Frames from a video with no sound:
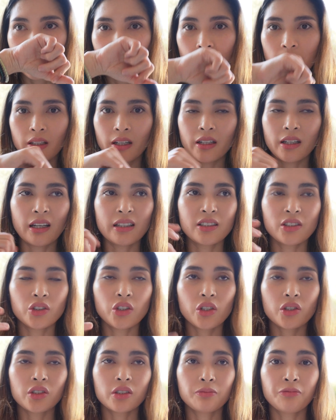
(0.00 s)
Like it's
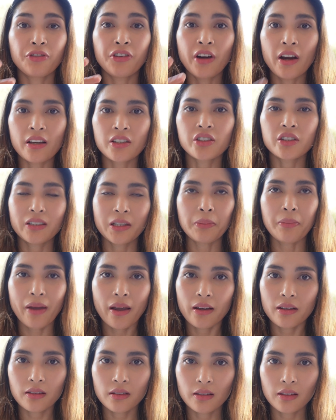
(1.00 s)
just freshly
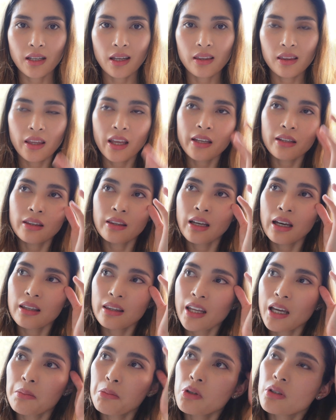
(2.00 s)
made. That
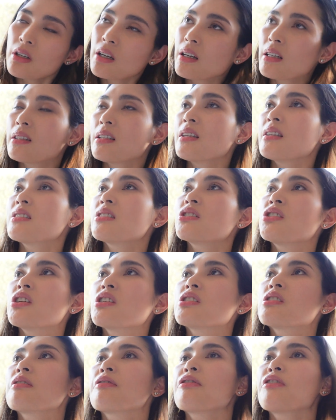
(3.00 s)
lemonade is
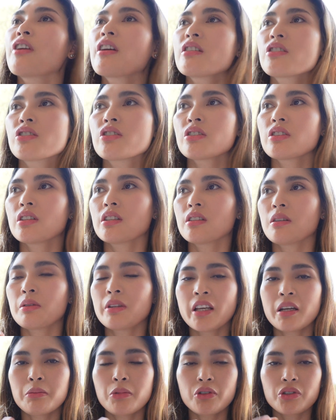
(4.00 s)
just the
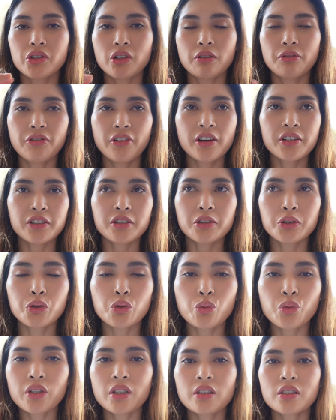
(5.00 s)
lemons are freshly
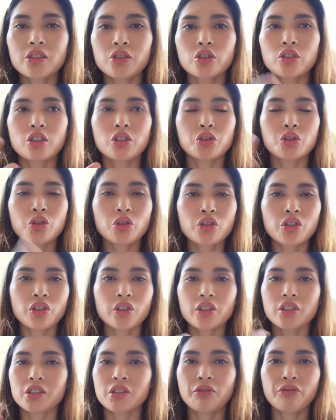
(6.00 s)
squeezed, the sugar
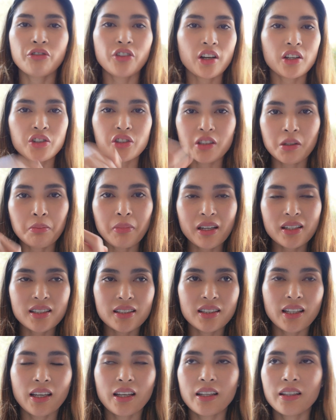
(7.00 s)
is freshly
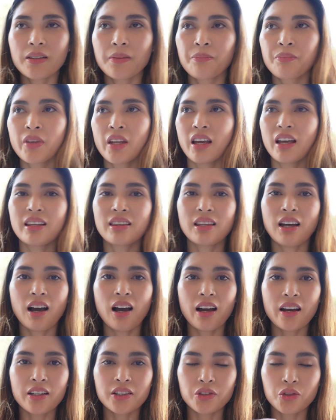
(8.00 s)
mixed in, and the
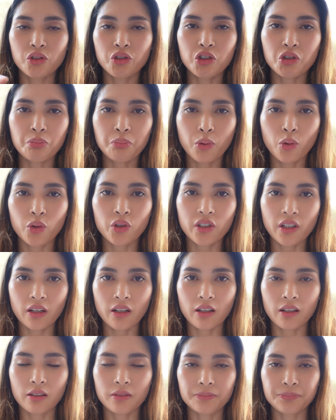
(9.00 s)
ice you just poured it
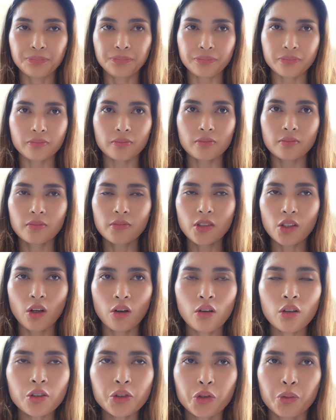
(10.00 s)
in.
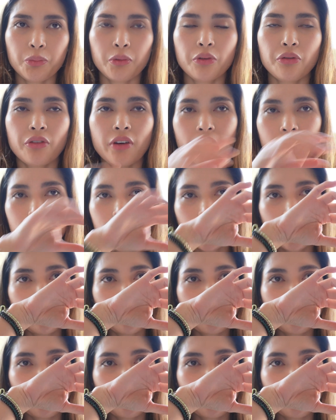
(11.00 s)
All super fresh.